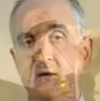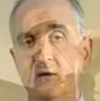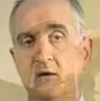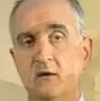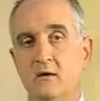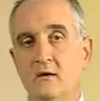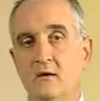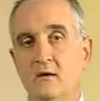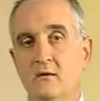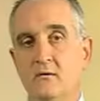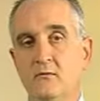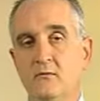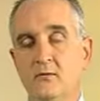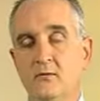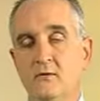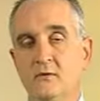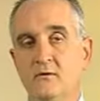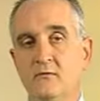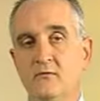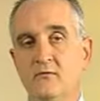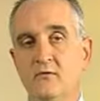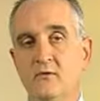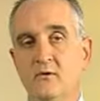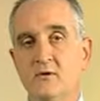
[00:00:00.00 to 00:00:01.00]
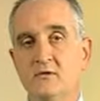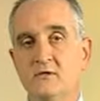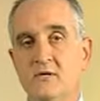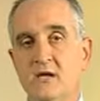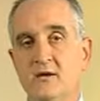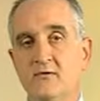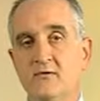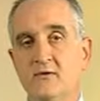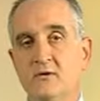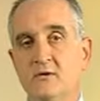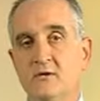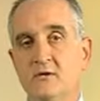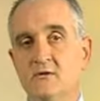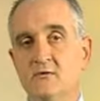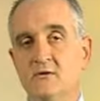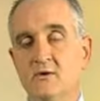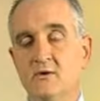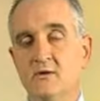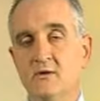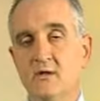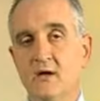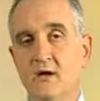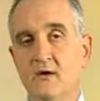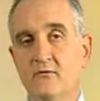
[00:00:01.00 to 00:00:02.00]
Uh, when you first have the
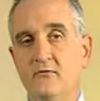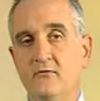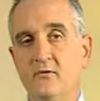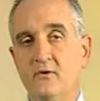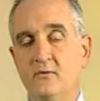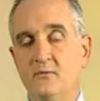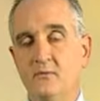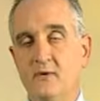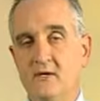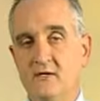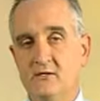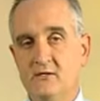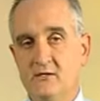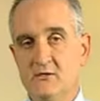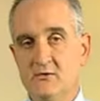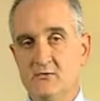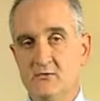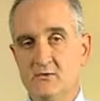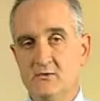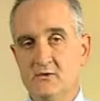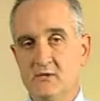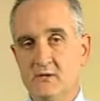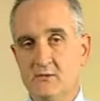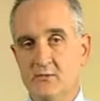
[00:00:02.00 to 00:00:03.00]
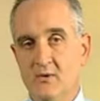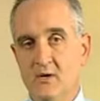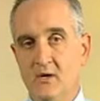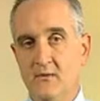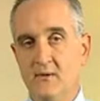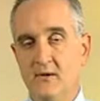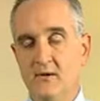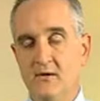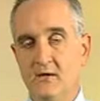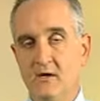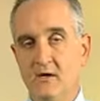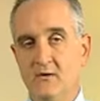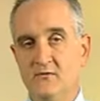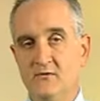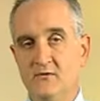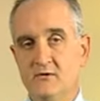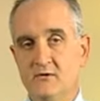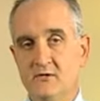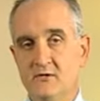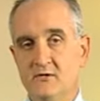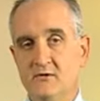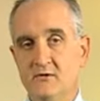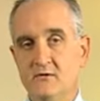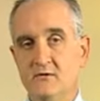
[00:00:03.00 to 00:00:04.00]
injury, a lot of uh, patients will see a primary care
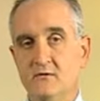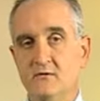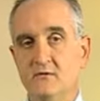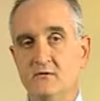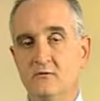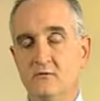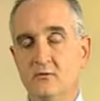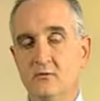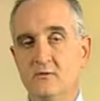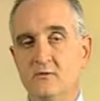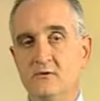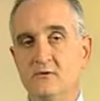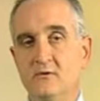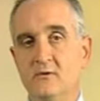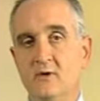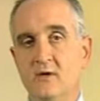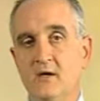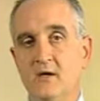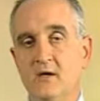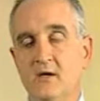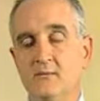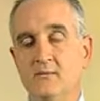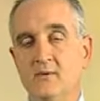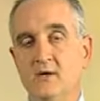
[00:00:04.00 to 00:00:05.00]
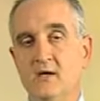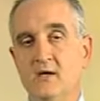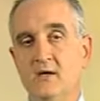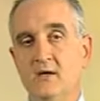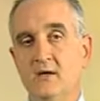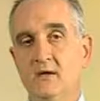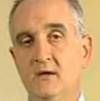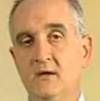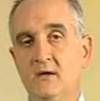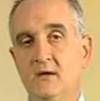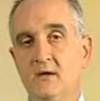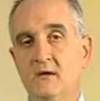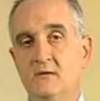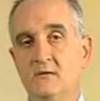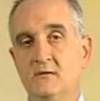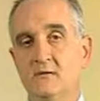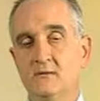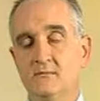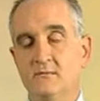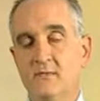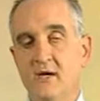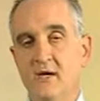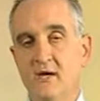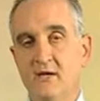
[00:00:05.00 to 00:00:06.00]
physician who will prescribe uh,
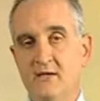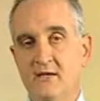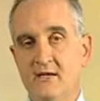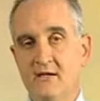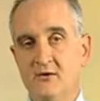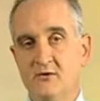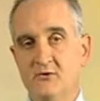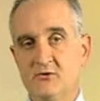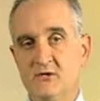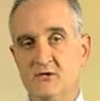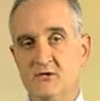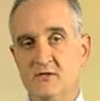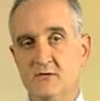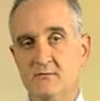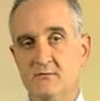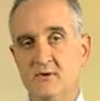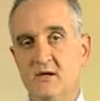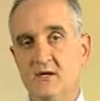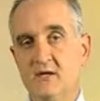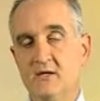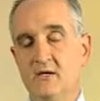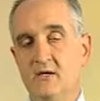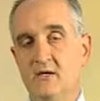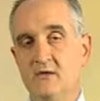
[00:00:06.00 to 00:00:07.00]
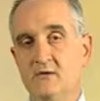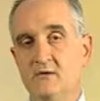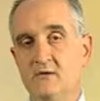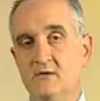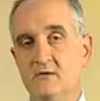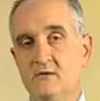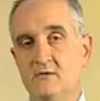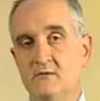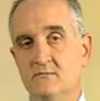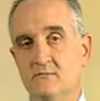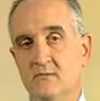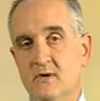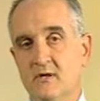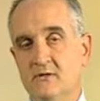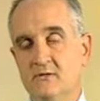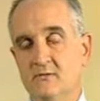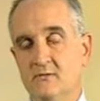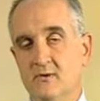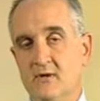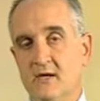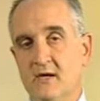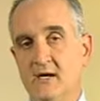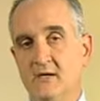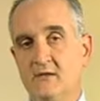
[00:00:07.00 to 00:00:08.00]
some mild analgesic medications,
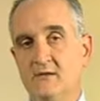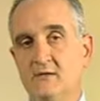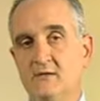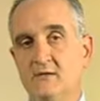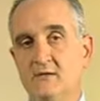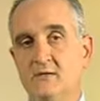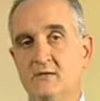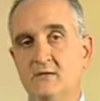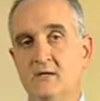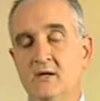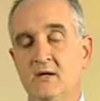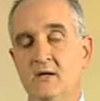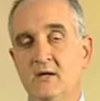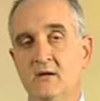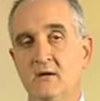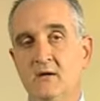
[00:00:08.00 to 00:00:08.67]
muscle relaxants,